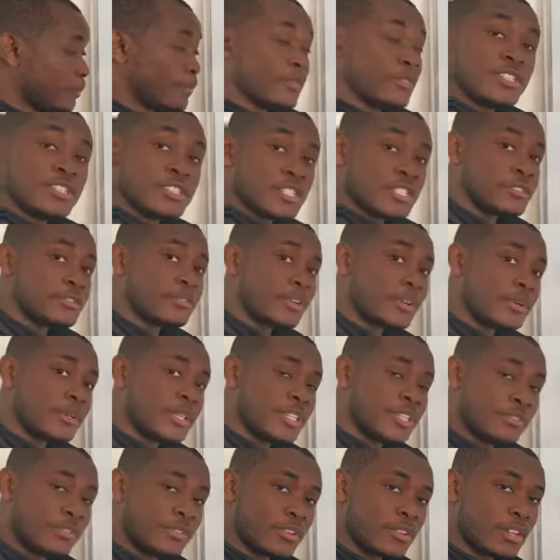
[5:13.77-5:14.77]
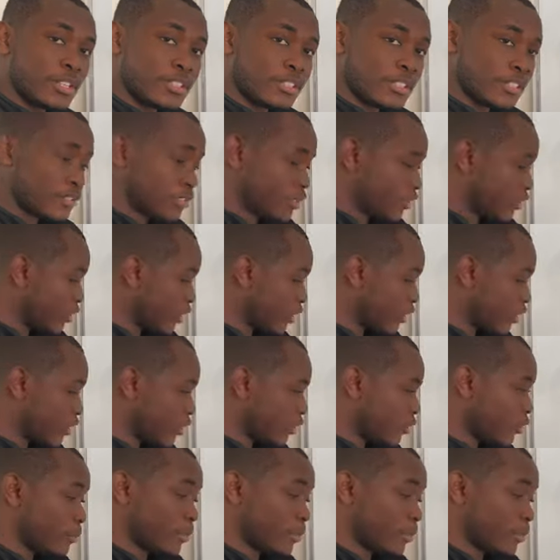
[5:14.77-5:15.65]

This is very difficult exercise, I know,